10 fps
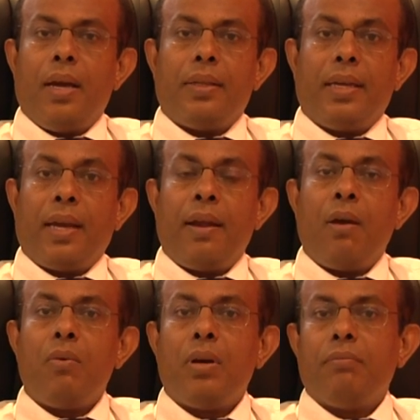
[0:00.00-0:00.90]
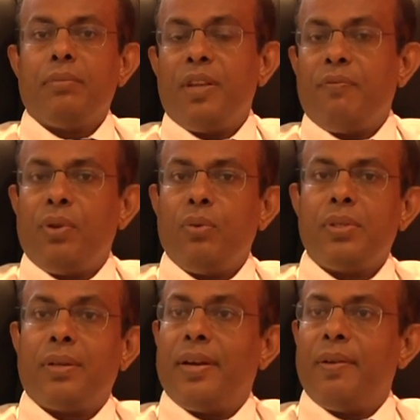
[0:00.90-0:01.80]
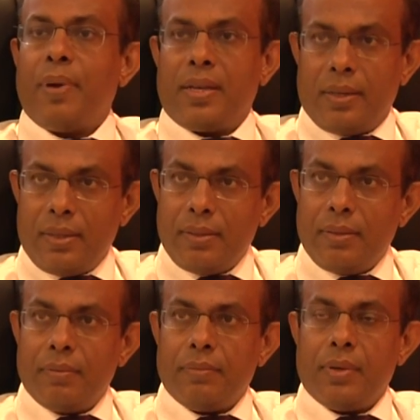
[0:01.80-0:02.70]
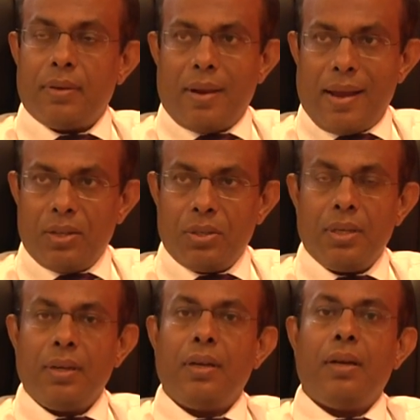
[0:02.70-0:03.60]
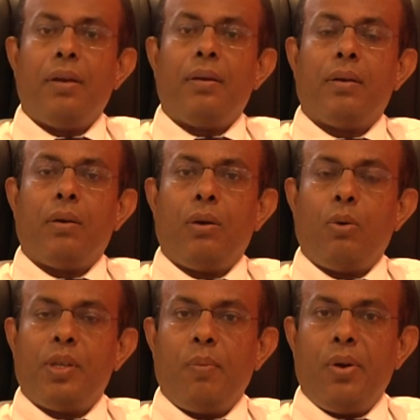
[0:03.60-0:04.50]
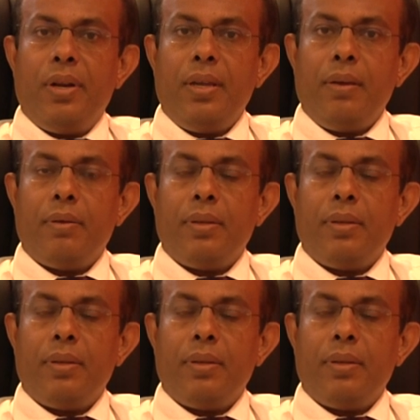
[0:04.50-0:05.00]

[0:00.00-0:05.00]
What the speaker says: They can have diffuse red patches or rash all over the body,